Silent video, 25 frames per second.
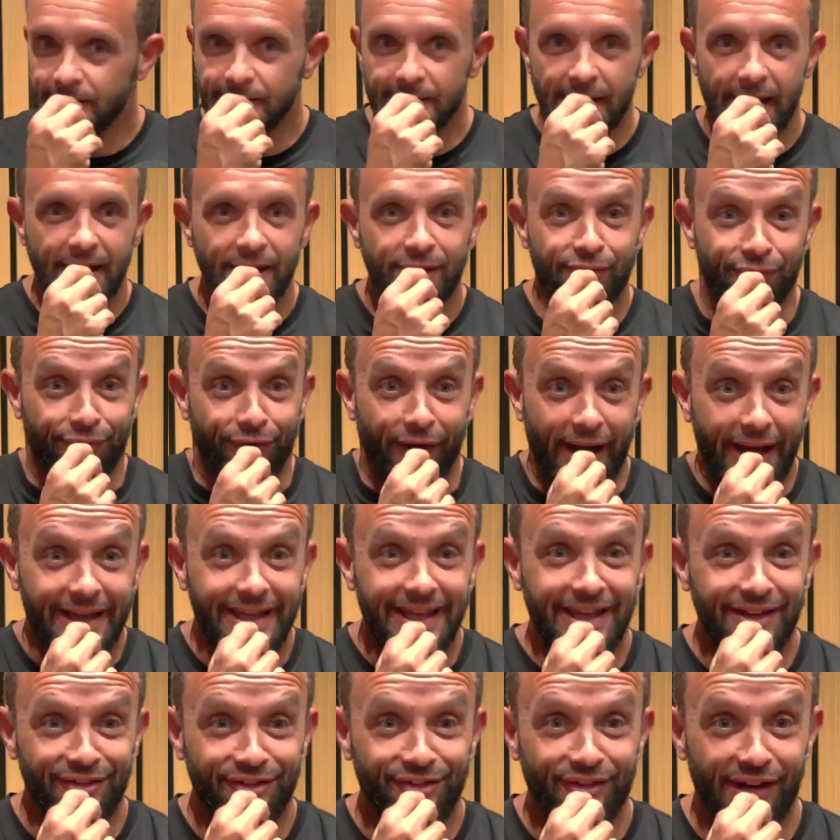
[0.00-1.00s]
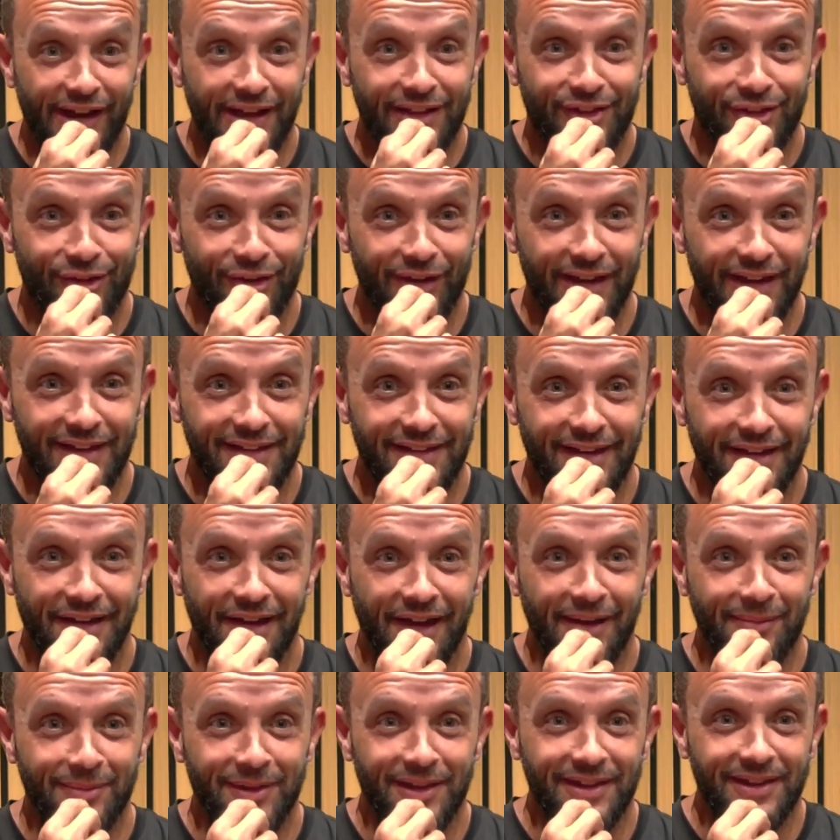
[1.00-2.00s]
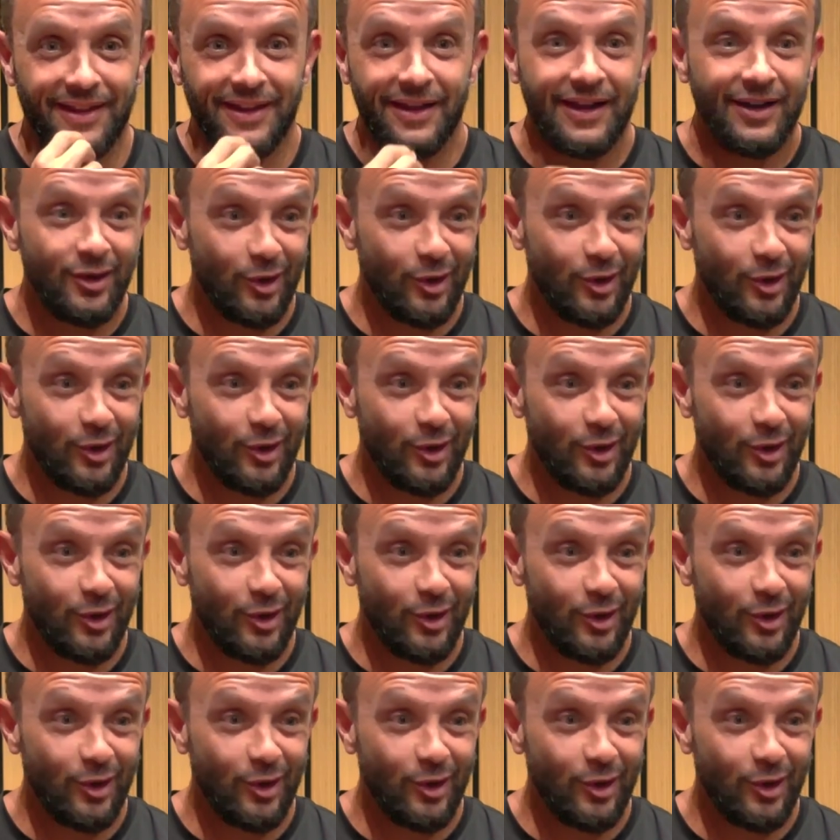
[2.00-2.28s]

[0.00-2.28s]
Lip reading: that's Frankie Fredericks, and I'm just